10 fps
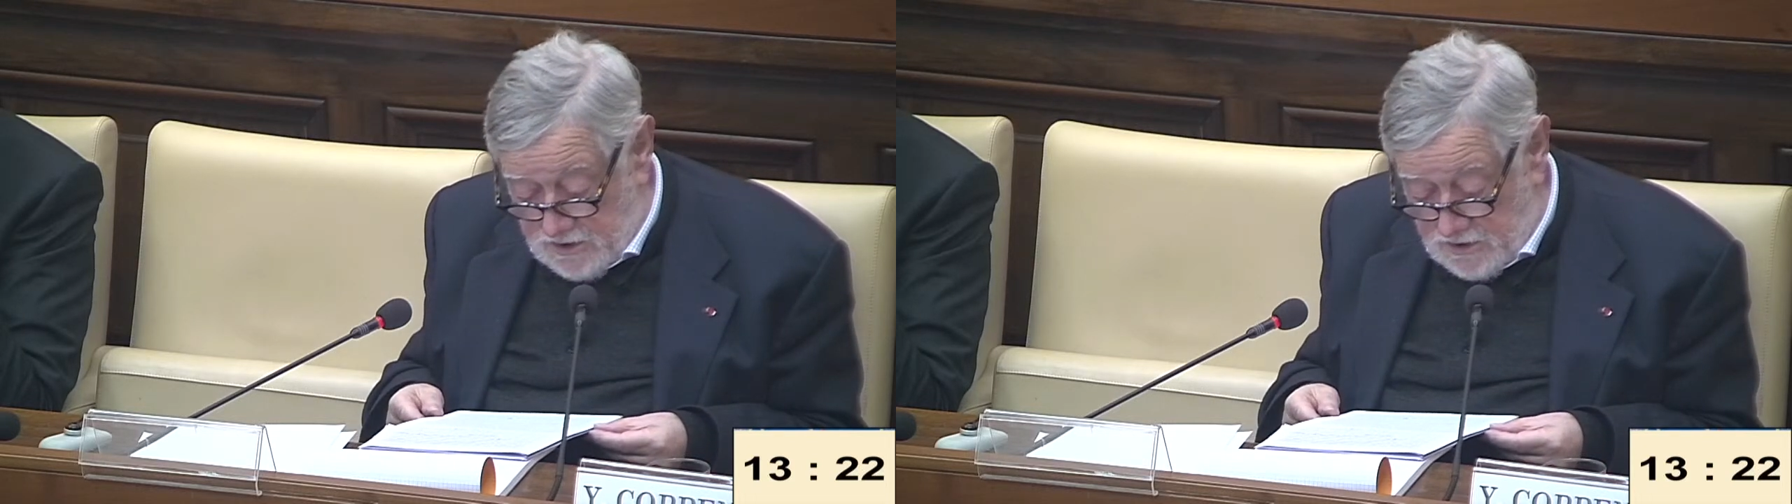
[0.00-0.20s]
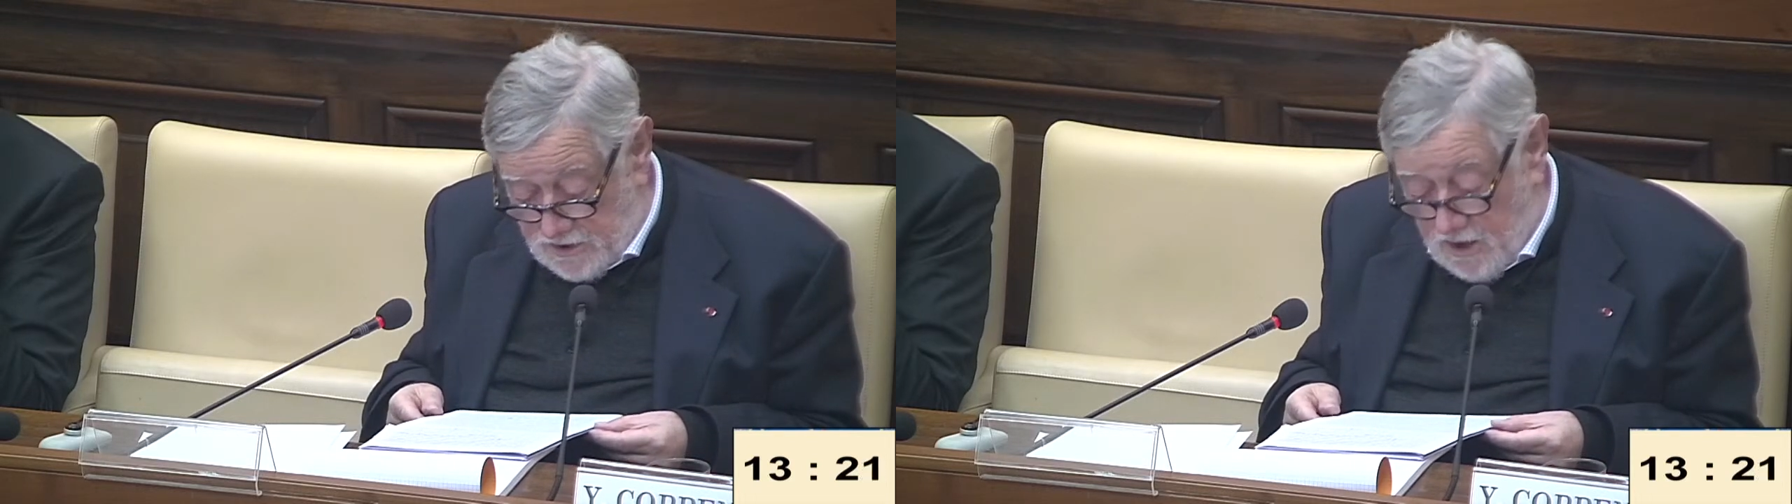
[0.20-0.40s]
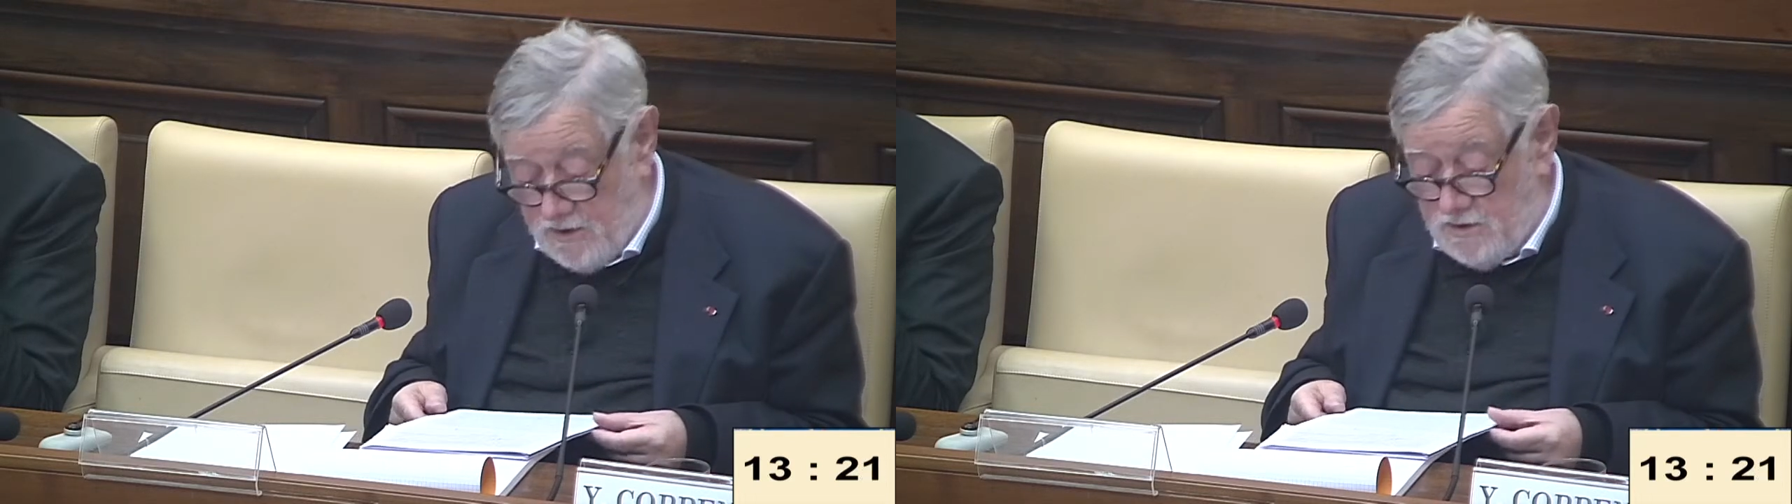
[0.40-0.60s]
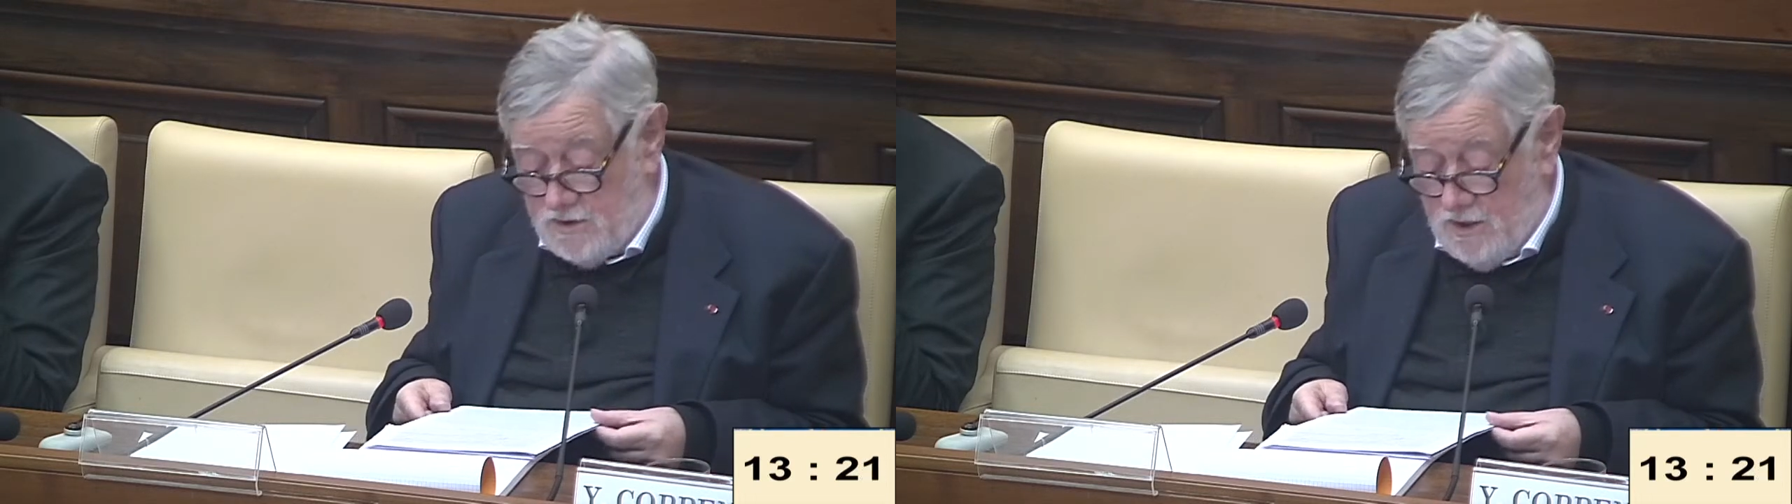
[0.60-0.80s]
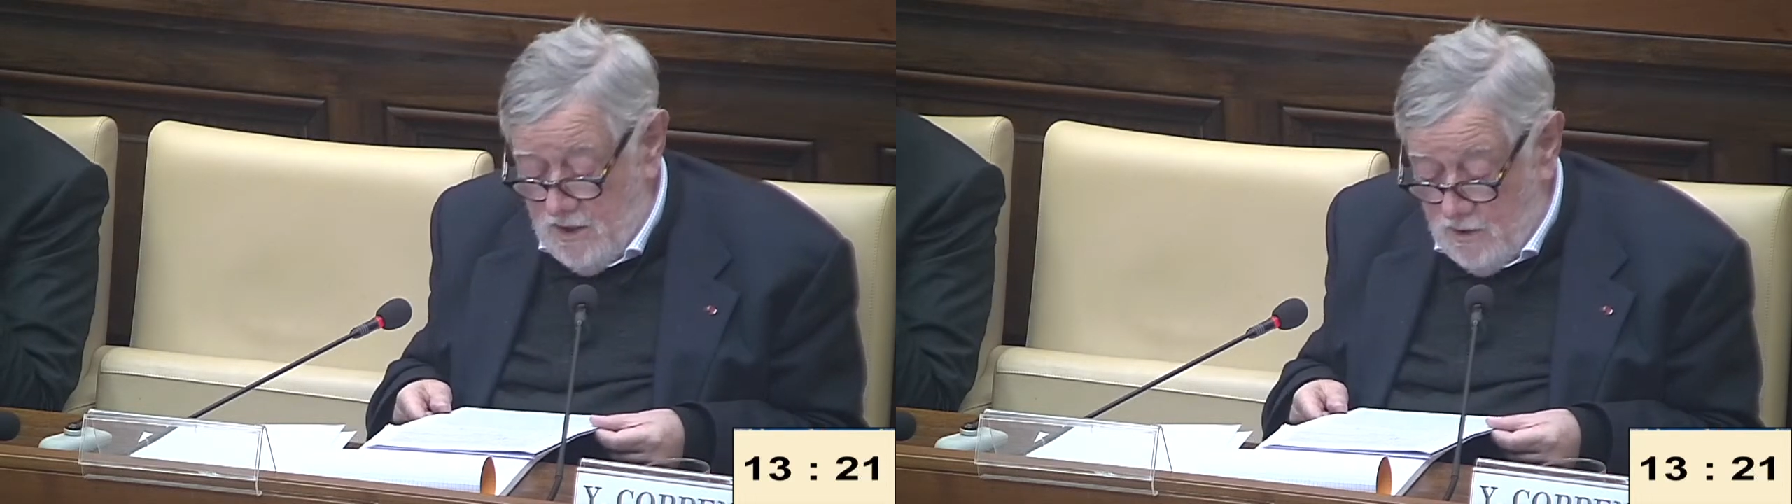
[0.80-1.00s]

sites